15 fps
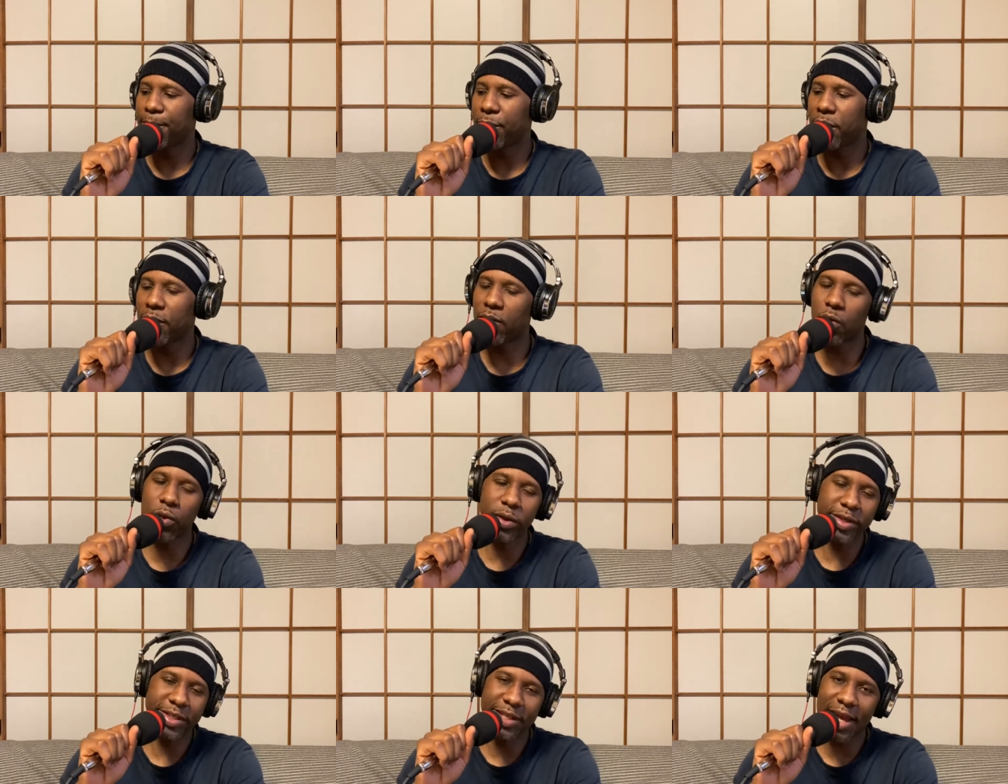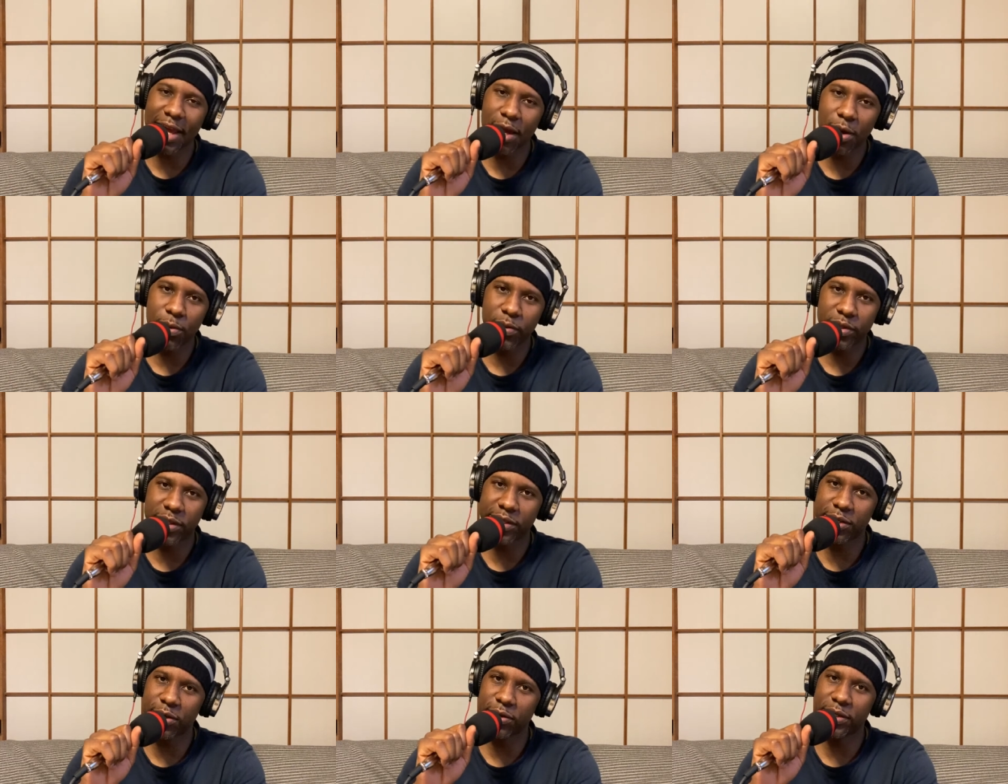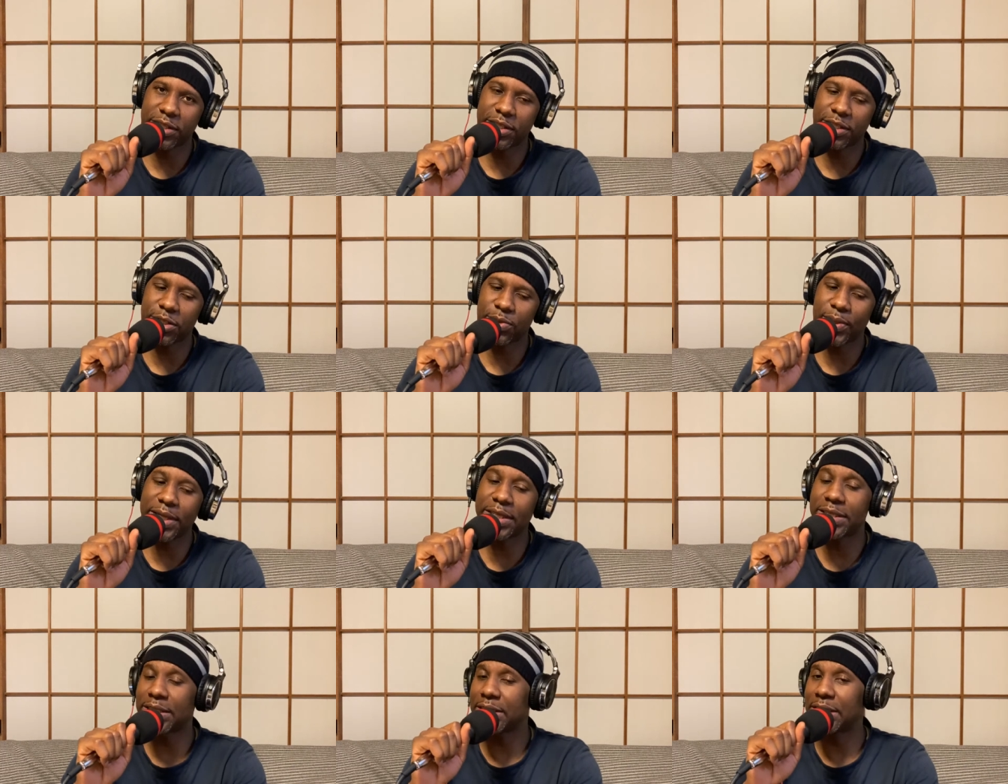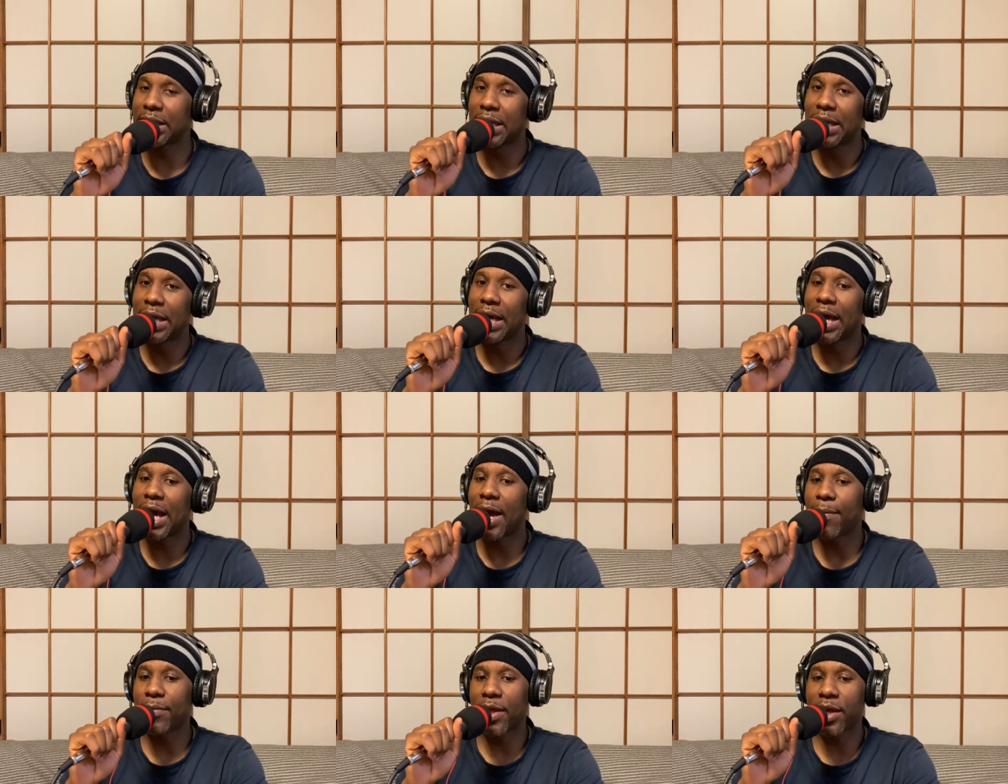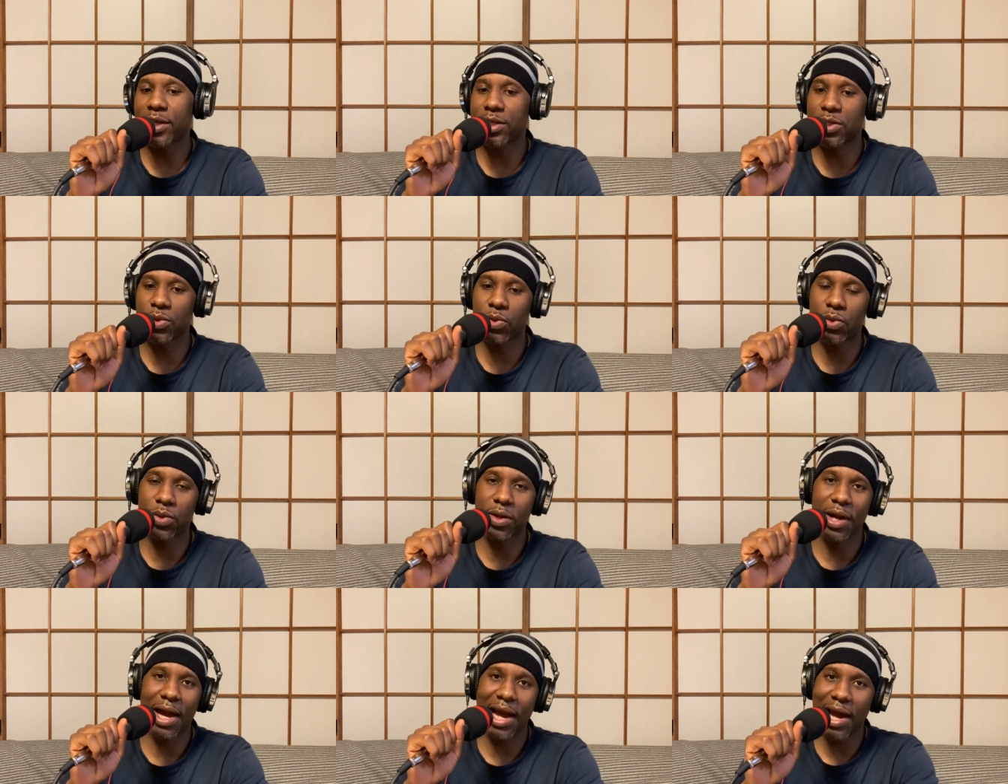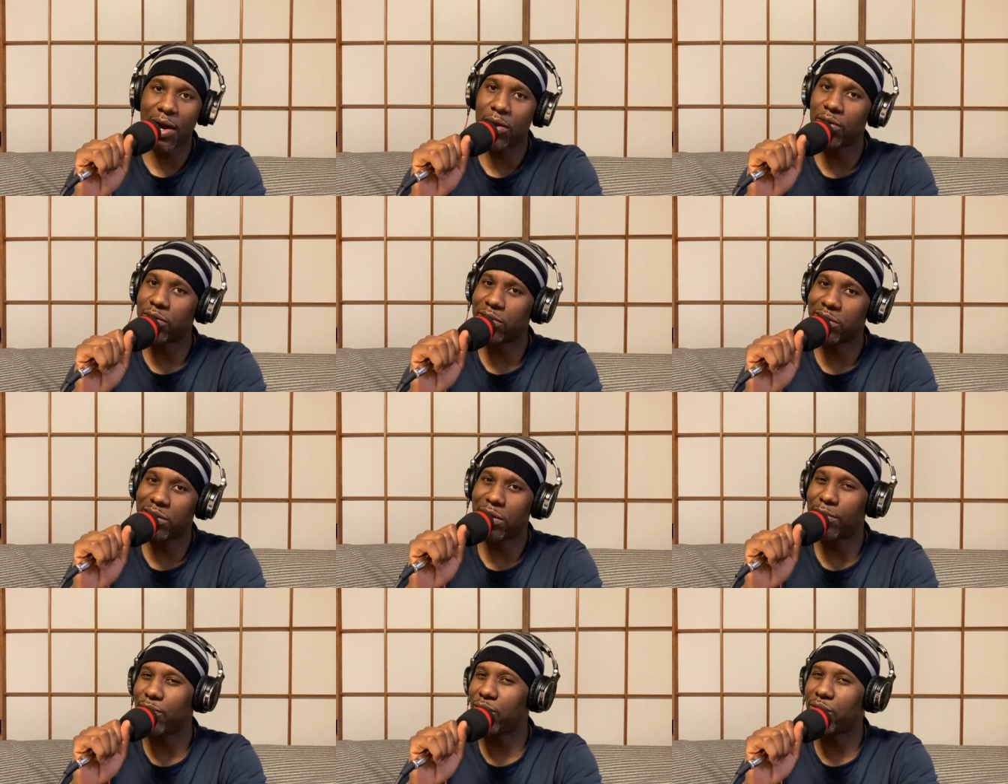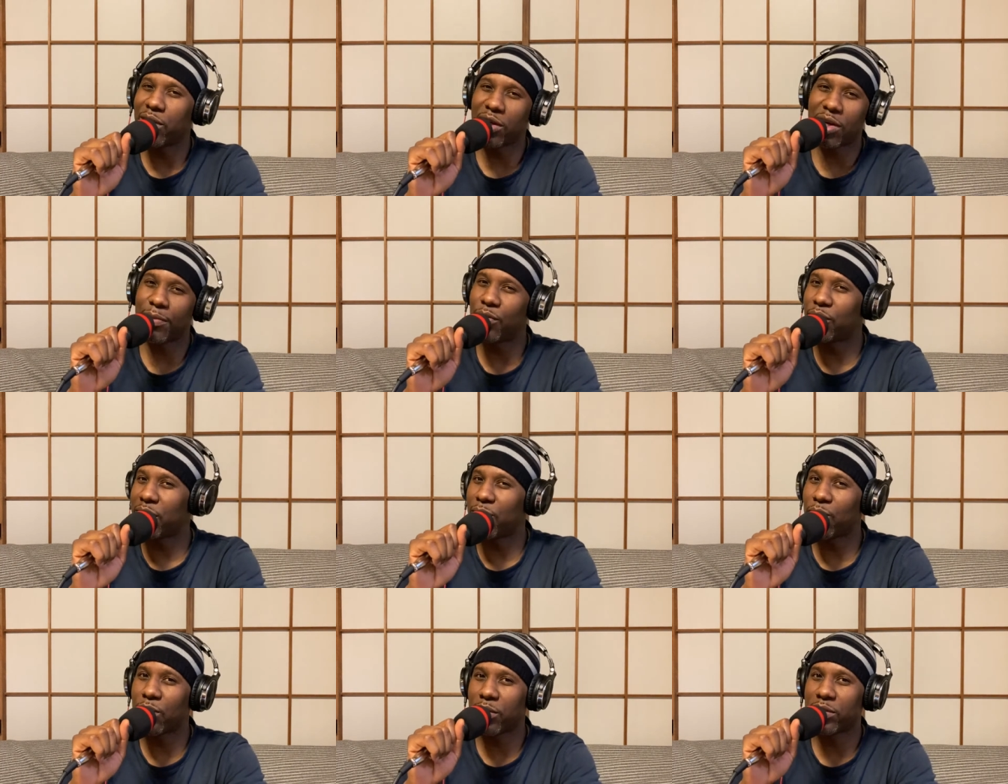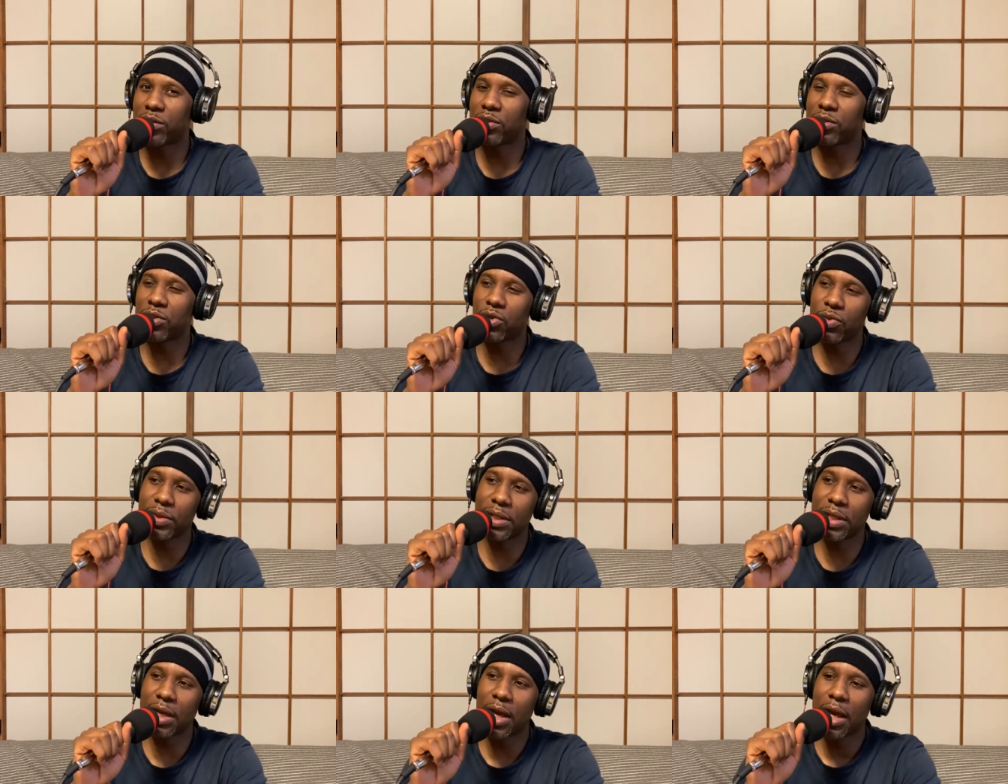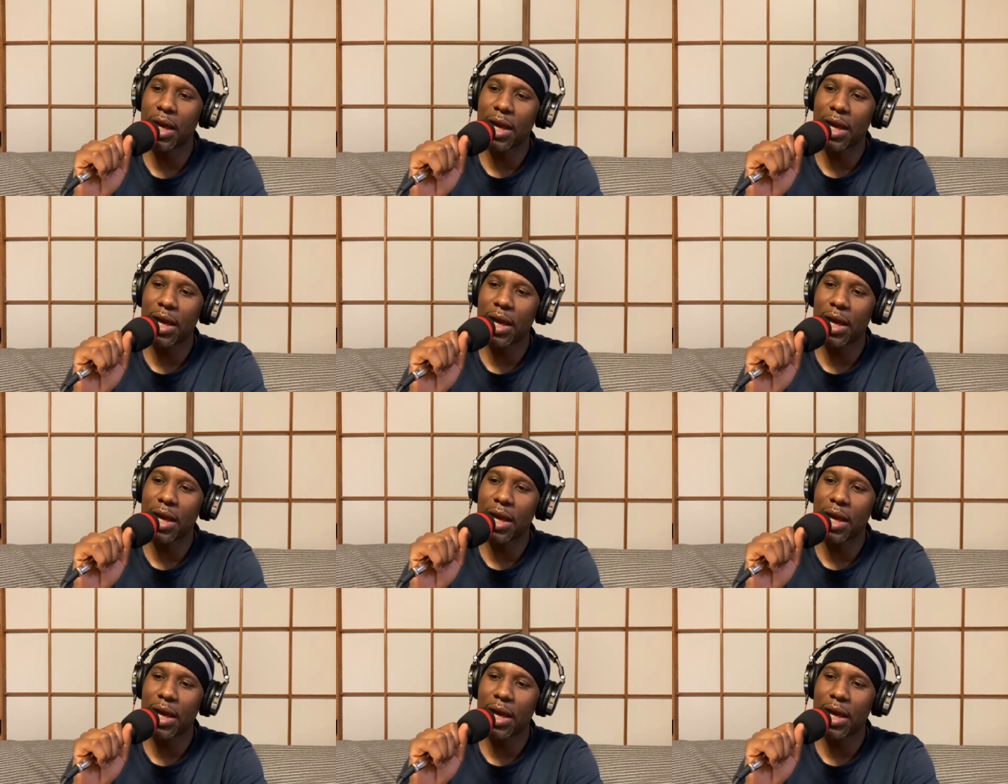Of course, now with the current situation, I'm not sure how the Kabuki world is doing.